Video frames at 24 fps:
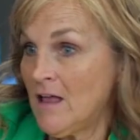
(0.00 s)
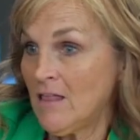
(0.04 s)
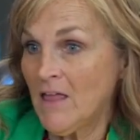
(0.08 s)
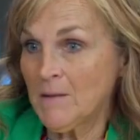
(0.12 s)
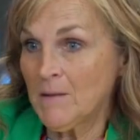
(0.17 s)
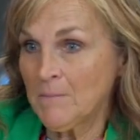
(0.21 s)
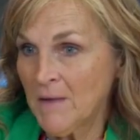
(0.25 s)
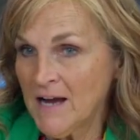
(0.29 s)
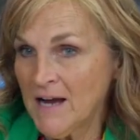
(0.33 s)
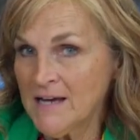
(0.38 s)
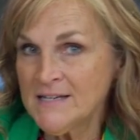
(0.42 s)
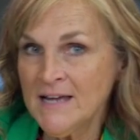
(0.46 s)

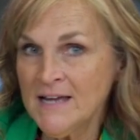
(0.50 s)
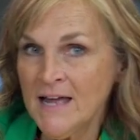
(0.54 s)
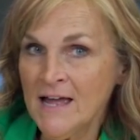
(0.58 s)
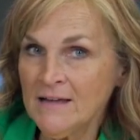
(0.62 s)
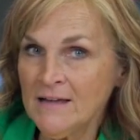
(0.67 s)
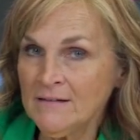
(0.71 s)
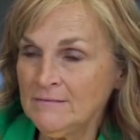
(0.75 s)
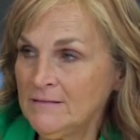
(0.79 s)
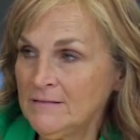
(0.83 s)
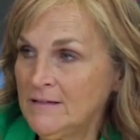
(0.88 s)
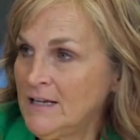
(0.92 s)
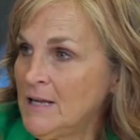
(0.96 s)
Like my
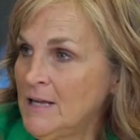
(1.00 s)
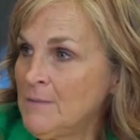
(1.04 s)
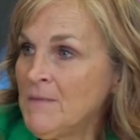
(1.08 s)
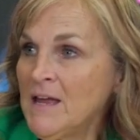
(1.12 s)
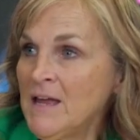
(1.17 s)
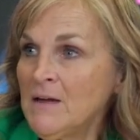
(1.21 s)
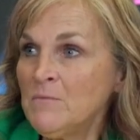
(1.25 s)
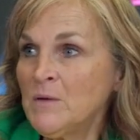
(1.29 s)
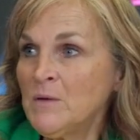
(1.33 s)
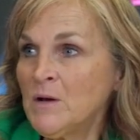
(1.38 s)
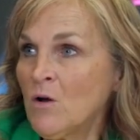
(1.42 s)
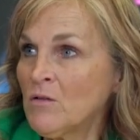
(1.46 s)
dad, he may
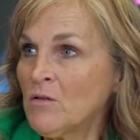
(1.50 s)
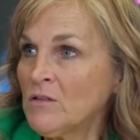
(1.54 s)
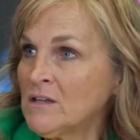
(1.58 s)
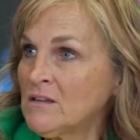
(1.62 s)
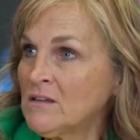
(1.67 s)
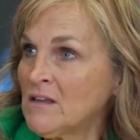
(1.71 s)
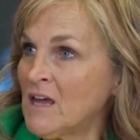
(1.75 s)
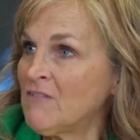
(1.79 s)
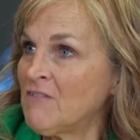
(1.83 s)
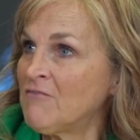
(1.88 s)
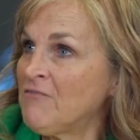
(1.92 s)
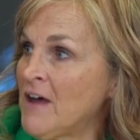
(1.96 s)
have been only
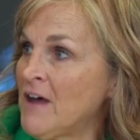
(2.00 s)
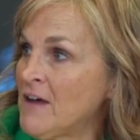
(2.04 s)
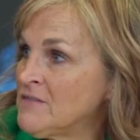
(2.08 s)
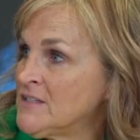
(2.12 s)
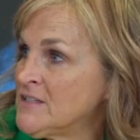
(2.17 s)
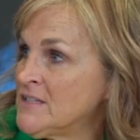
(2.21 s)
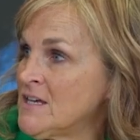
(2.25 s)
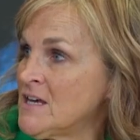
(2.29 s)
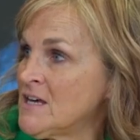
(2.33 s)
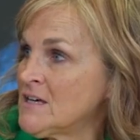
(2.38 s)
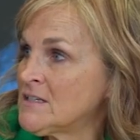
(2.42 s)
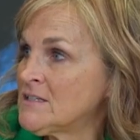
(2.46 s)
like
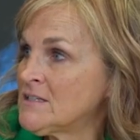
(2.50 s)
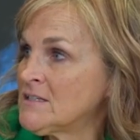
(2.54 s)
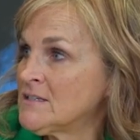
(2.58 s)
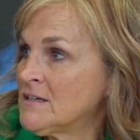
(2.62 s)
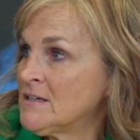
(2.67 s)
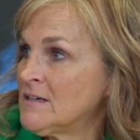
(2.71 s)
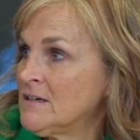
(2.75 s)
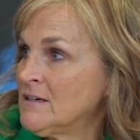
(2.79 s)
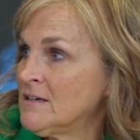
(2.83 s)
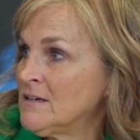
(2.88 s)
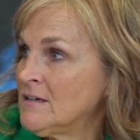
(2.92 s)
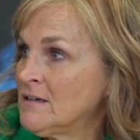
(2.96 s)
5'6",
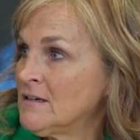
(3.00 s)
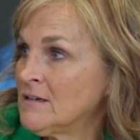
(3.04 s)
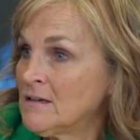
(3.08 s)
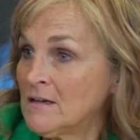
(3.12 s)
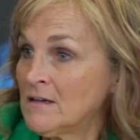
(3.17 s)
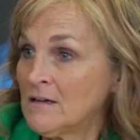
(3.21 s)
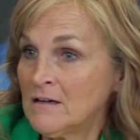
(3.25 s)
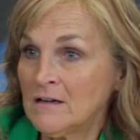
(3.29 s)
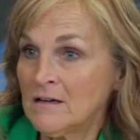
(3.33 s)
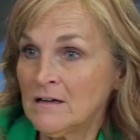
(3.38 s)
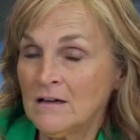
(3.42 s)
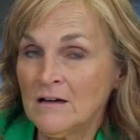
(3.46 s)

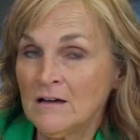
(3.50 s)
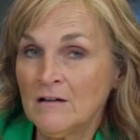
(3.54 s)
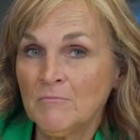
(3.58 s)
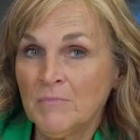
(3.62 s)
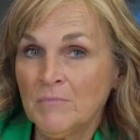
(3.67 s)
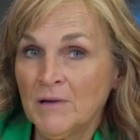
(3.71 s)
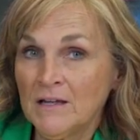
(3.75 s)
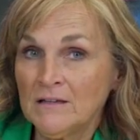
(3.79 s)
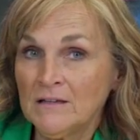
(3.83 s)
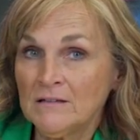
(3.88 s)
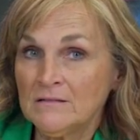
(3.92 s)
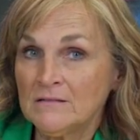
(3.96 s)

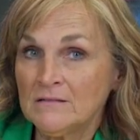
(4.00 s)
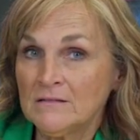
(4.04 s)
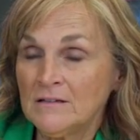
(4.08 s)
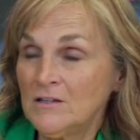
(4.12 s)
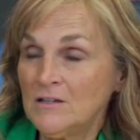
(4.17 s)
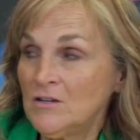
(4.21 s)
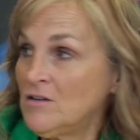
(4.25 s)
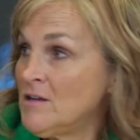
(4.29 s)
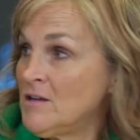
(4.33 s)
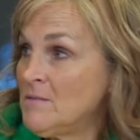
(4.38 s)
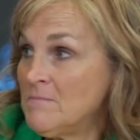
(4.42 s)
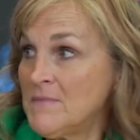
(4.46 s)
but...
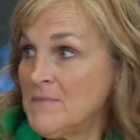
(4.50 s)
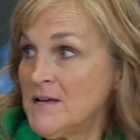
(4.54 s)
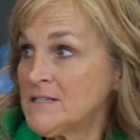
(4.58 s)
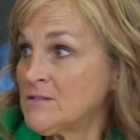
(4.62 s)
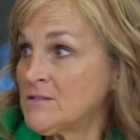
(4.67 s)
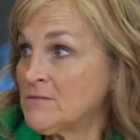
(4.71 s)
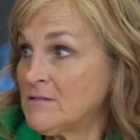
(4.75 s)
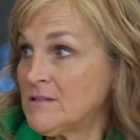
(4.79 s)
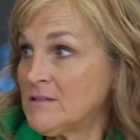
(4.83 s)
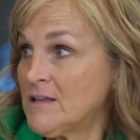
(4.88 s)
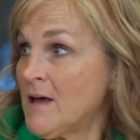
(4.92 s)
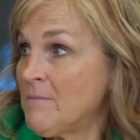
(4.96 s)
you didn't
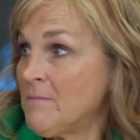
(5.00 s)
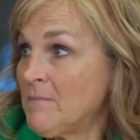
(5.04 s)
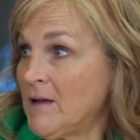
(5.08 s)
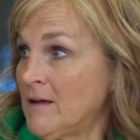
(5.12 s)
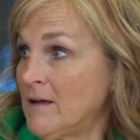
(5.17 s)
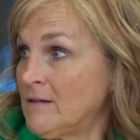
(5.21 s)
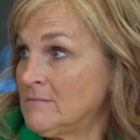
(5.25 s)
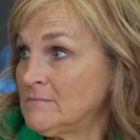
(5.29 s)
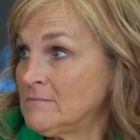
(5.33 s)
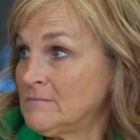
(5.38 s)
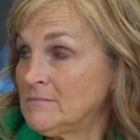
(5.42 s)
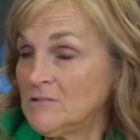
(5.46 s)
mess with that
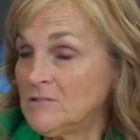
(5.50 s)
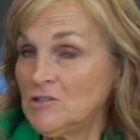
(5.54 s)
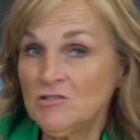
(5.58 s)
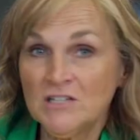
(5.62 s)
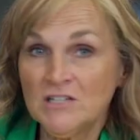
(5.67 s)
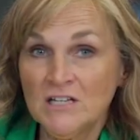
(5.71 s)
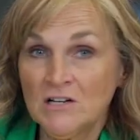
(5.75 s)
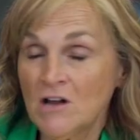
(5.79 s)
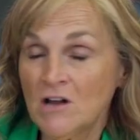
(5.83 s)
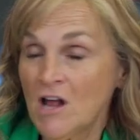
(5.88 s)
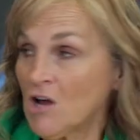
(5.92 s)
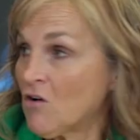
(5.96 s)
man. You
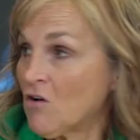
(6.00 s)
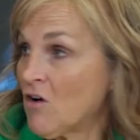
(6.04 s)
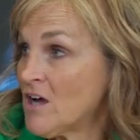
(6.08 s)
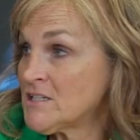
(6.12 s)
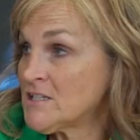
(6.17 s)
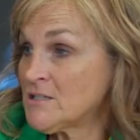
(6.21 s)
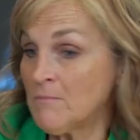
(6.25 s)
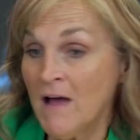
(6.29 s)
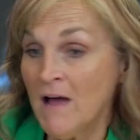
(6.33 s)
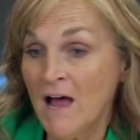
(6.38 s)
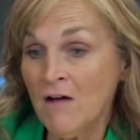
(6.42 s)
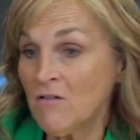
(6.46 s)
did not
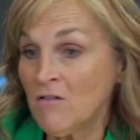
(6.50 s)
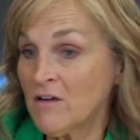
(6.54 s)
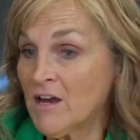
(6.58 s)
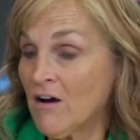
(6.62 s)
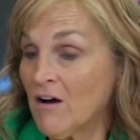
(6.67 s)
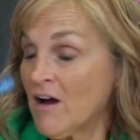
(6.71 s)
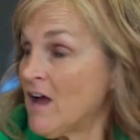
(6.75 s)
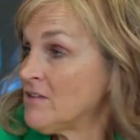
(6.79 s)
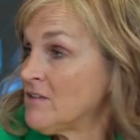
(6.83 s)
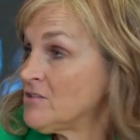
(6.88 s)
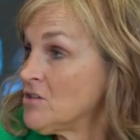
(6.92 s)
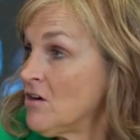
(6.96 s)
cross him. I don't
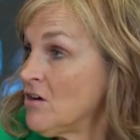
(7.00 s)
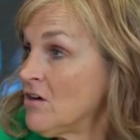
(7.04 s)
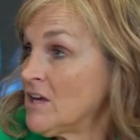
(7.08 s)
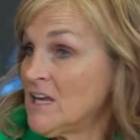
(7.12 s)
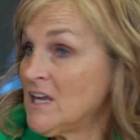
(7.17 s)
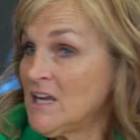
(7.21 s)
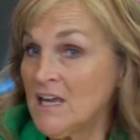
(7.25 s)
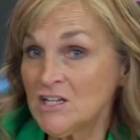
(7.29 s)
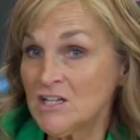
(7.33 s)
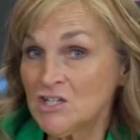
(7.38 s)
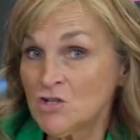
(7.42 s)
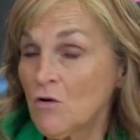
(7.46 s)
care how tall.
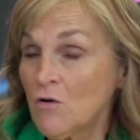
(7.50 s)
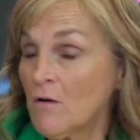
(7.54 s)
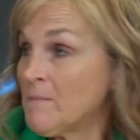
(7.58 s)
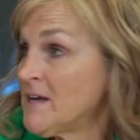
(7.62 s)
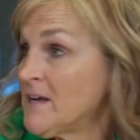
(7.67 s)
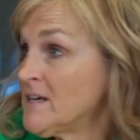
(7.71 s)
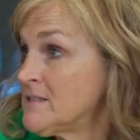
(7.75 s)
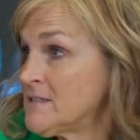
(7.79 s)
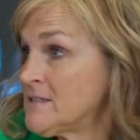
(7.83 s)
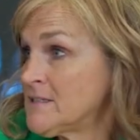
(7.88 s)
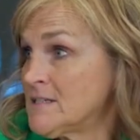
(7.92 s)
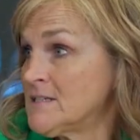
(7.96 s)
He had short
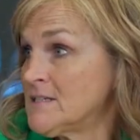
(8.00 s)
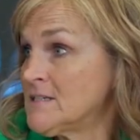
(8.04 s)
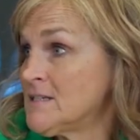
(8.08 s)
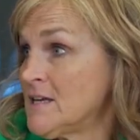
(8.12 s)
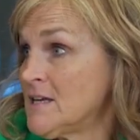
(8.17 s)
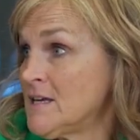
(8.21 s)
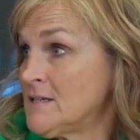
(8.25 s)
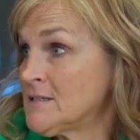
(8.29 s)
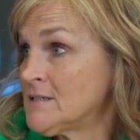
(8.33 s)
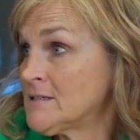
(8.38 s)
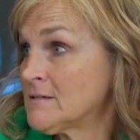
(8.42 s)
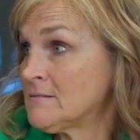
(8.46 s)
man's
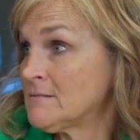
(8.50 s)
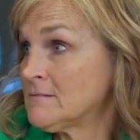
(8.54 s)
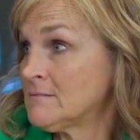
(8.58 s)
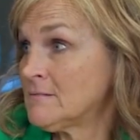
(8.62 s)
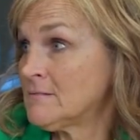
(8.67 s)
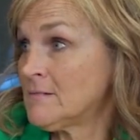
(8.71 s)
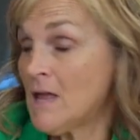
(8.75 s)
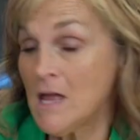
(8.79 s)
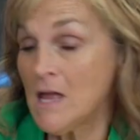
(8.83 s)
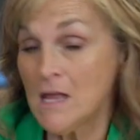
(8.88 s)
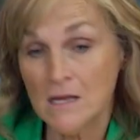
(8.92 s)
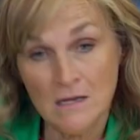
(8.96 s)
disease.
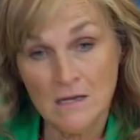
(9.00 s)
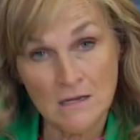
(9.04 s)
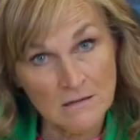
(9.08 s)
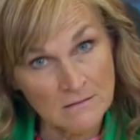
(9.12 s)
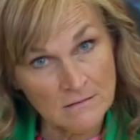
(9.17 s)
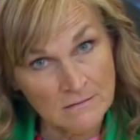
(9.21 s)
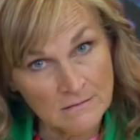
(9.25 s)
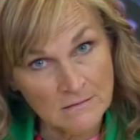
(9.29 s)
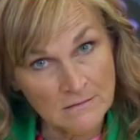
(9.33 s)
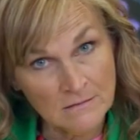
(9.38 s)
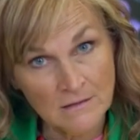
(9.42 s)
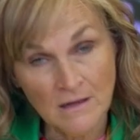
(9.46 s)
Like
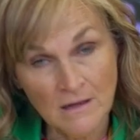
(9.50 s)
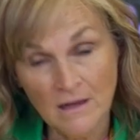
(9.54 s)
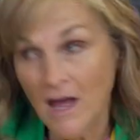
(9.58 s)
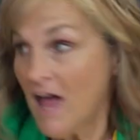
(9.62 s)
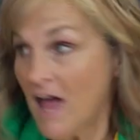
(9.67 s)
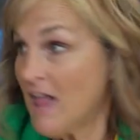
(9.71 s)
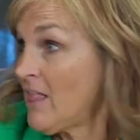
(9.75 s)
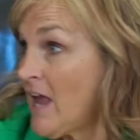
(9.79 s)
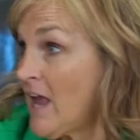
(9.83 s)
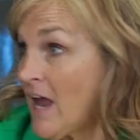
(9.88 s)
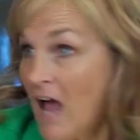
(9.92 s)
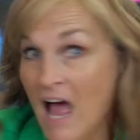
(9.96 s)

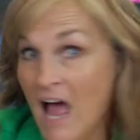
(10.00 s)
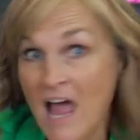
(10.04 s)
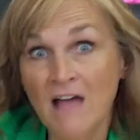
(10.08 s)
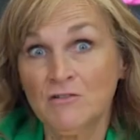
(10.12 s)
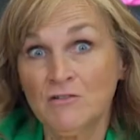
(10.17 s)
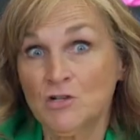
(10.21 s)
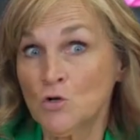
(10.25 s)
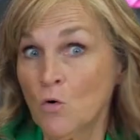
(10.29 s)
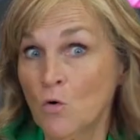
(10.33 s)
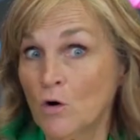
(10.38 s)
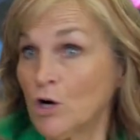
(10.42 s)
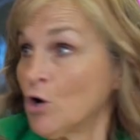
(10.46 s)
I have
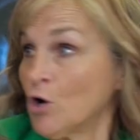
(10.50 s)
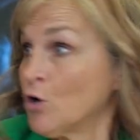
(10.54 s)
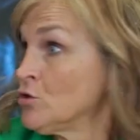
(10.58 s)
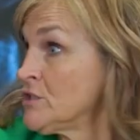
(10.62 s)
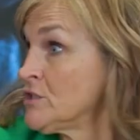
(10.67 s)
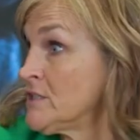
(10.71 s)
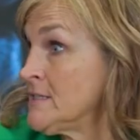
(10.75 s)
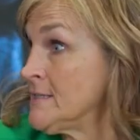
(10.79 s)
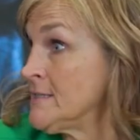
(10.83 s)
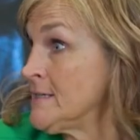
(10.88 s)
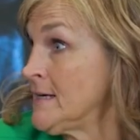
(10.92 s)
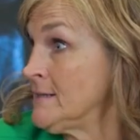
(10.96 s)
short
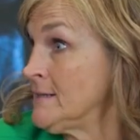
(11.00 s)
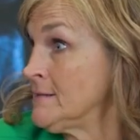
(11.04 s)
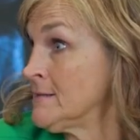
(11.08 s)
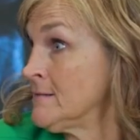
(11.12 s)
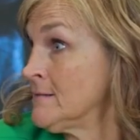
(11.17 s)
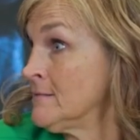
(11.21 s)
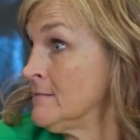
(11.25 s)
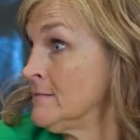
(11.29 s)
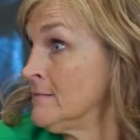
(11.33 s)
girl's disease.